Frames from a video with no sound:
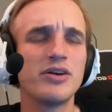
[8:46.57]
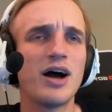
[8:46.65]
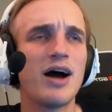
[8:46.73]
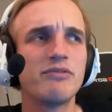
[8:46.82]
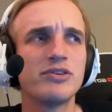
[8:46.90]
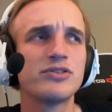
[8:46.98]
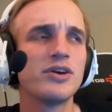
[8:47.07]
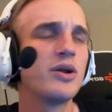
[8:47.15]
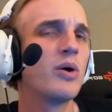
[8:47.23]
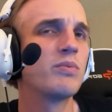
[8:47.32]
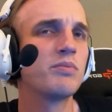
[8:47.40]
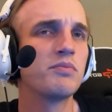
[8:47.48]
obviously you
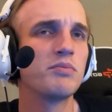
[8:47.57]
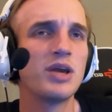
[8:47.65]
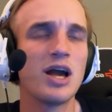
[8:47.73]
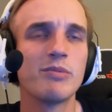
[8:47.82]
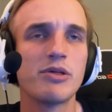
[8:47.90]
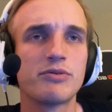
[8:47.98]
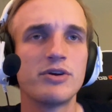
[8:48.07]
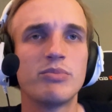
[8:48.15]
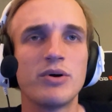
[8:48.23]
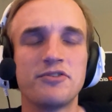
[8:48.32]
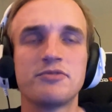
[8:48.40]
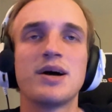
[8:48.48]
don't become a
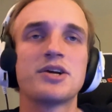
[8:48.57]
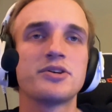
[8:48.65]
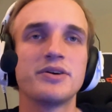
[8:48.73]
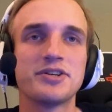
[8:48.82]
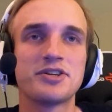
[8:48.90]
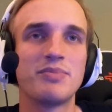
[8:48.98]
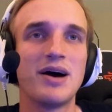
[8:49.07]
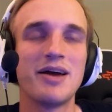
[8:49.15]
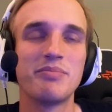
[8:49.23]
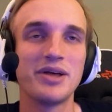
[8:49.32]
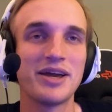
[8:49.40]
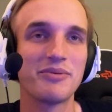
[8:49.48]
3-point specialist by
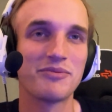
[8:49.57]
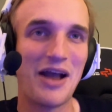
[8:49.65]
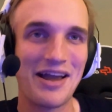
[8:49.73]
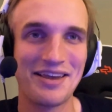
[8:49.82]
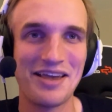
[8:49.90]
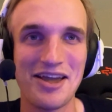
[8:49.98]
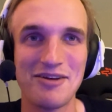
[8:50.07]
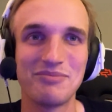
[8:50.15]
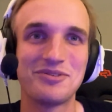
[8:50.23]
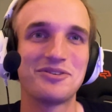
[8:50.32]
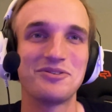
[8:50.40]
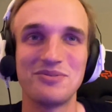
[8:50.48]
playing rec
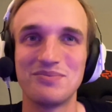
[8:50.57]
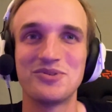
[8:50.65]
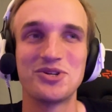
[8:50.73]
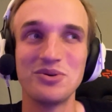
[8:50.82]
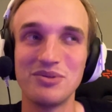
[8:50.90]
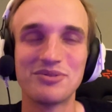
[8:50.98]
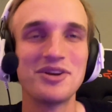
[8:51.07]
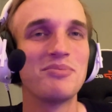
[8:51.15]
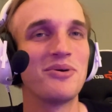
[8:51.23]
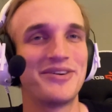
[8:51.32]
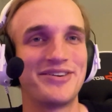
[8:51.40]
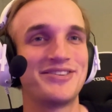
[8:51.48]
games. You shoot
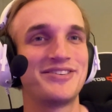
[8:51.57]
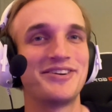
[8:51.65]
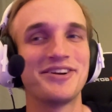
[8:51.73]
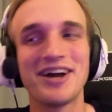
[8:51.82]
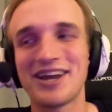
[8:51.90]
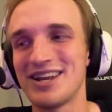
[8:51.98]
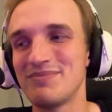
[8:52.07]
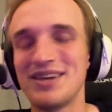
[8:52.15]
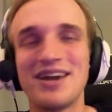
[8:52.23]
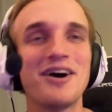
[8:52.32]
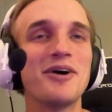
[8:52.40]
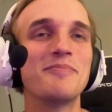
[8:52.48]
3-pointers. You're not going to
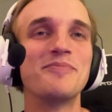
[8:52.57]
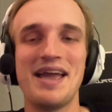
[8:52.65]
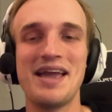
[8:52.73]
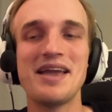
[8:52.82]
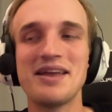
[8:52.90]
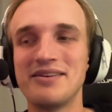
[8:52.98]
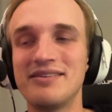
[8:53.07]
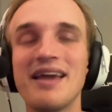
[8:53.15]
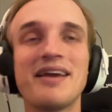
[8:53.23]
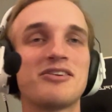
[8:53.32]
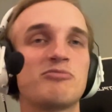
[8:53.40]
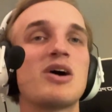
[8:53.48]
become a
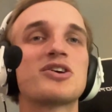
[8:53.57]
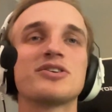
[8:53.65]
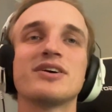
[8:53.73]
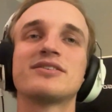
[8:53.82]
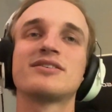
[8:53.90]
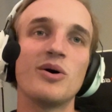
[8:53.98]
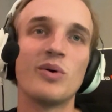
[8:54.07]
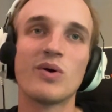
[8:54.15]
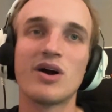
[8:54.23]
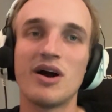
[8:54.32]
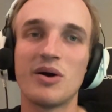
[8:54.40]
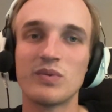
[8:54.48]
dink specialist
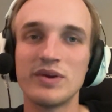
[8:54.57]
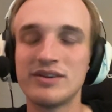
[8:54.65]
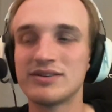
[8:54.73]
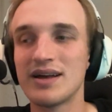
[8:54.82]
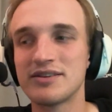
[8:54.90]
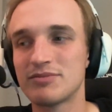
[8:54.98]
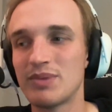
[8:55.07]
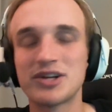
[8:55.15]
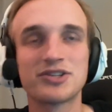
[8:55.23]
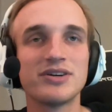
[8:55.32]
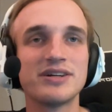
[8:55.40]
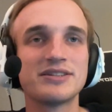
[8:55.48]
or a reset
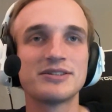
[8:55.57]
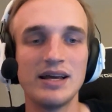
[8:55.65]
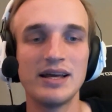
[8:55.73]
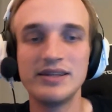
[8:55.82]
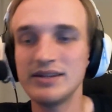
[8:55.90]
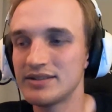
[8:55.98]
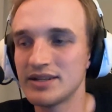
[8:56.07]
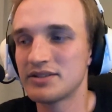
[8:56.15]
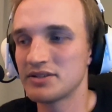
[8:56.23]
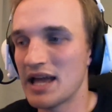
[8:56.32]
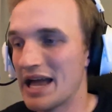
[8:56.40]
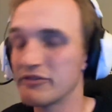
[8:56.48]
specialist. And these things
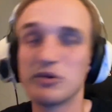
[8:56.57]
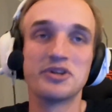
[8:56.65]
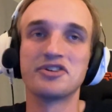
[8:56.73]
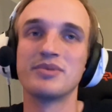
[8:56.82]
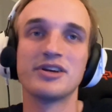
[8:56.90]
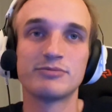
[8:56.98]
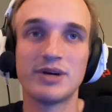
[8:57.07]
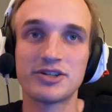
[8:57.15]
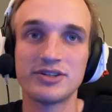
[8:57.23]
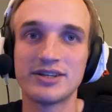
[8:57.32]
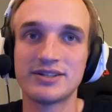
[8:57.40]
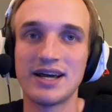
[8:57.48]
everyone should be a
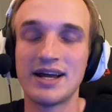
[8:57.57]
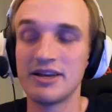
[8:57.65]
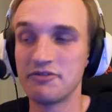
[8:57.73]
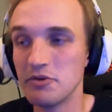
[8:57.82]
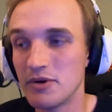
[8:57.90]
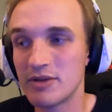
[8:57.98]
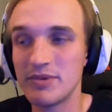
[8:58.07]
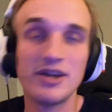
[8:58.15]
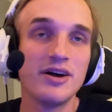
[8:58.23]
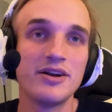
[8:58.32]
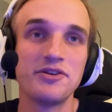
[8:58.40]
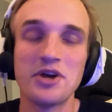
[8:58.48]
specialist at. If you want to be
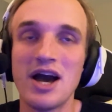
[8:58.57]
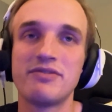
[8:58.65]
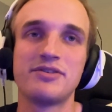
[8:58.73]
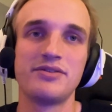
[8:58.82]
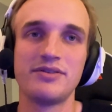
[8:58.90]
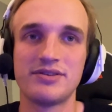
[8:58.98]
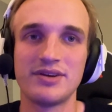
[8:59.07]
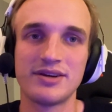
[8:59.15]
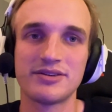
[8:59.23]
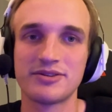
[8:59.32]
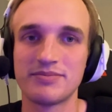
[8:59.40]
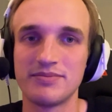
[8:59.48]
good, you have to do these
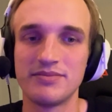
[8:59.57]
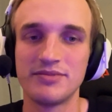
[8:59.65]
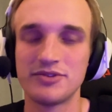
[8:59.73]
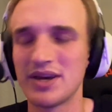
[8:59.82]
things. So I